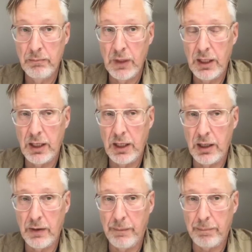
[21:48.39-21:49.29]

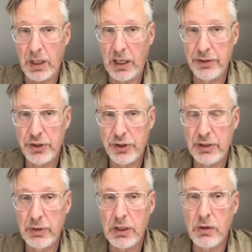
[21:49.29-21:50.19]
Um, and she
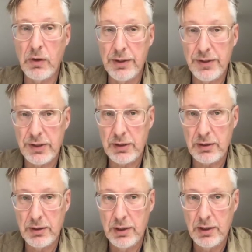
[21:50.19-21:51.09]
records
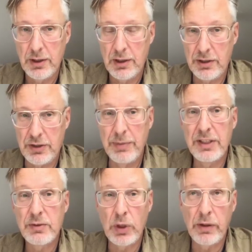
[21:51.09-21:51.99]
she
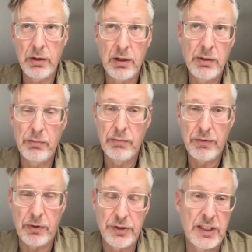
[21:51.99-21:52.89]
meets with him
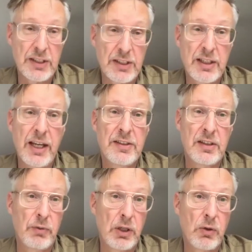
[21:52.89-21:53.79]
for six days and
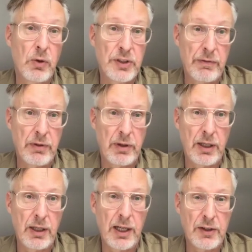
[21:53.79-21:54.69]
records
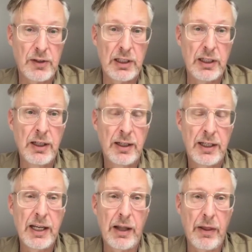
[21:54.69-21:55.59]
everything and actually
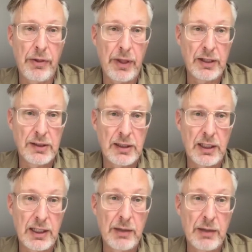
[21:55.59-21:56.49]
gather things
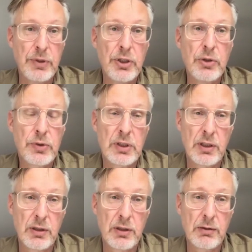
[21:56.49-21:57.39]
that can be used in
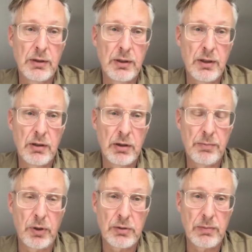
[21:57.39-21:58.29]
a, in a
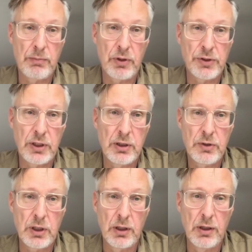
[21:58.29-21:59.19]
possible
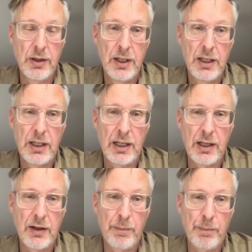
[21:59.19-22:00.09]
prosecution.
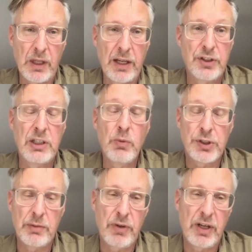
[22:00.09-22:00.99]
Um, and she
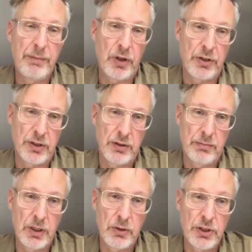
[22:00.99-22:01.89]
was the brave person
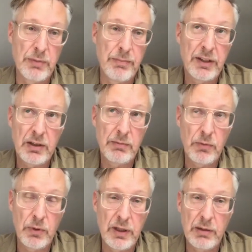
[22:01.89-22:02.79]
because she met him,
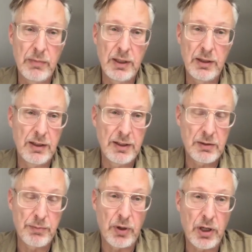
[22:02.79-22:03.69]
with him in his
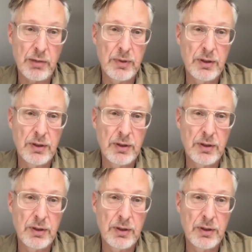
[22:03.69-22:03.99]
apartment